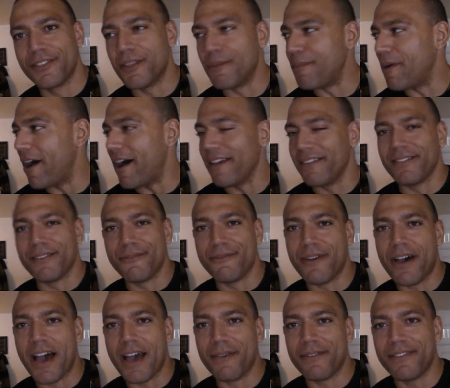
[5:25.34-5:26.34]
the positive
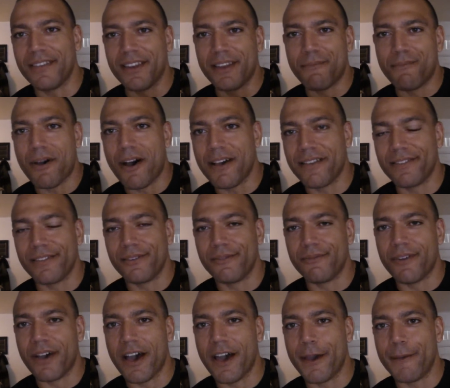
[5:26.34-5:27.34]
vibes, send it positive
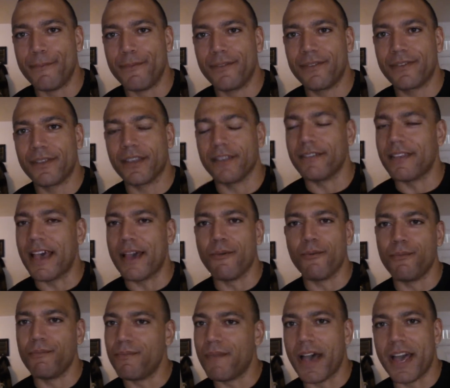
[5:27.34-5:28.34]
vibes, because
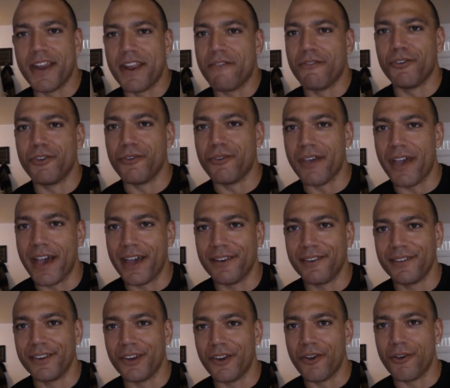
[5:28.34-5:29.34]
I never do that.
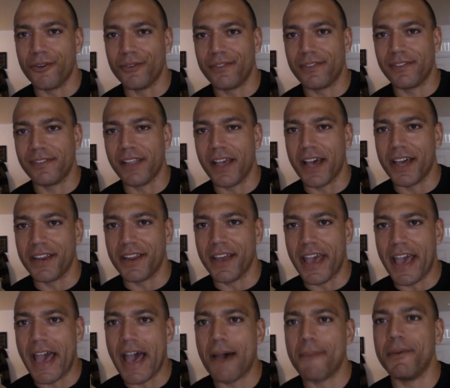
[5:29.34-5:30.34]
It's not a
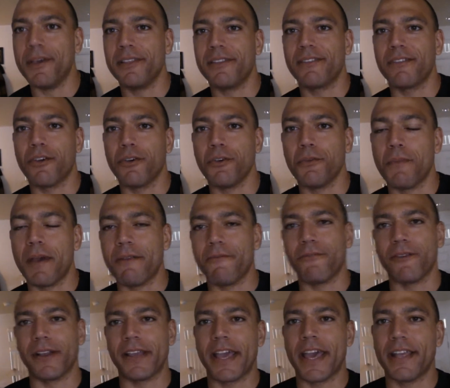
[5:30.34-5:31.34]
habit, so you might
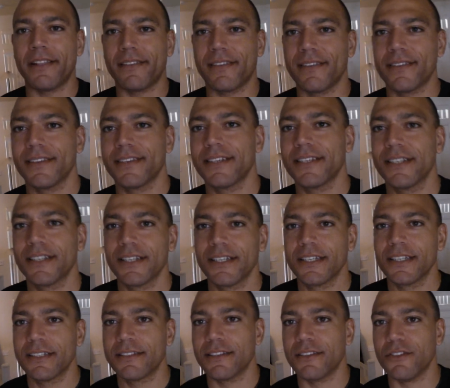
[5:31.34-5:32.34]
forget
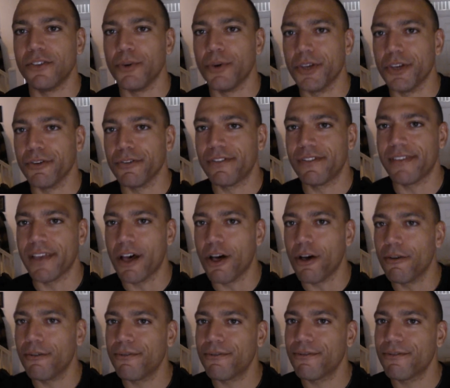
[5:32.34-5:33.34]
to do it
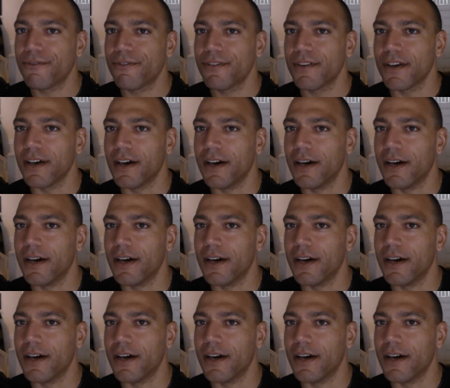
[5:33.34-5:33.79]
yourself.